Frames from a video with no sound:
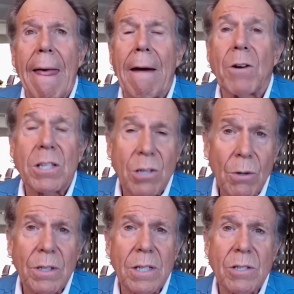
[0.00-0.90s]
And we
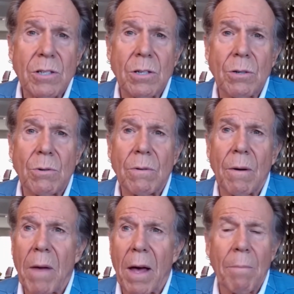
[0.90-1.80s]
took this
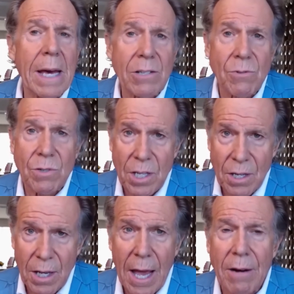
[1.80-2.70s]
to a major
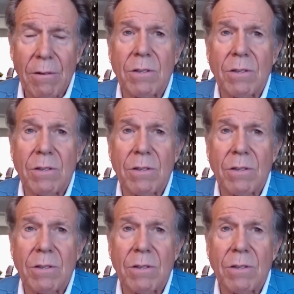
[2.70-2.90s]
syndicator,